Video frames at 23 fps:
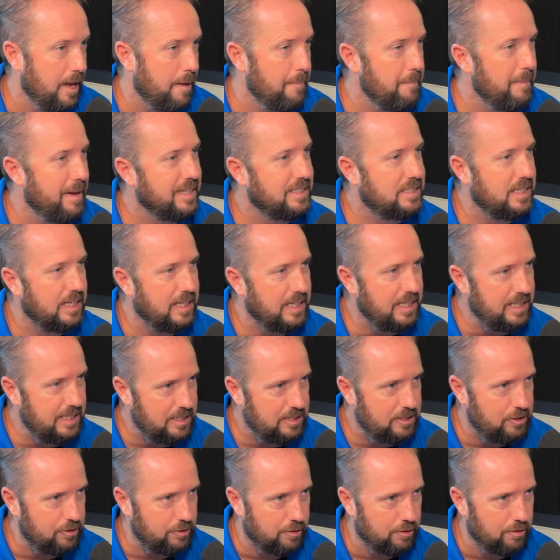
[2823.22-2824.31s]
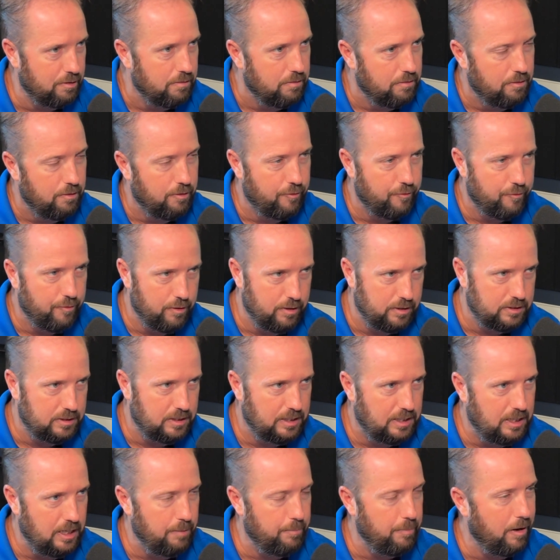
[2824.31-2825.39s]
It makes it easier for us to
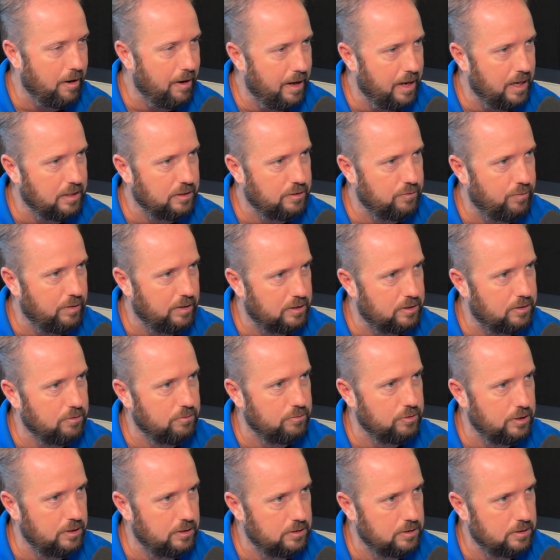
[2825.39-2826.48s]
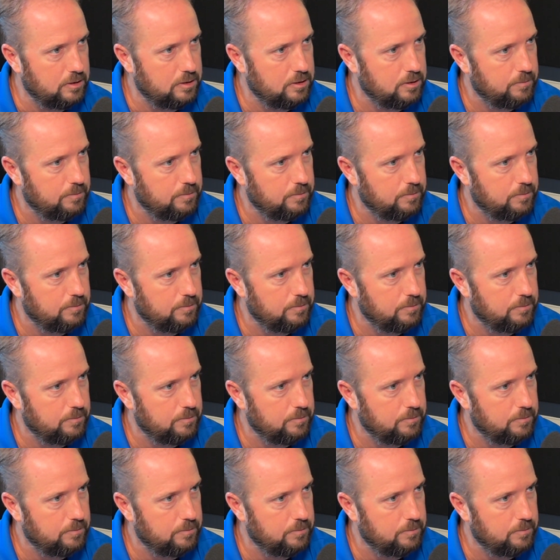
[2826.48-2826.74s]
keep our eyes fixed on Jesus.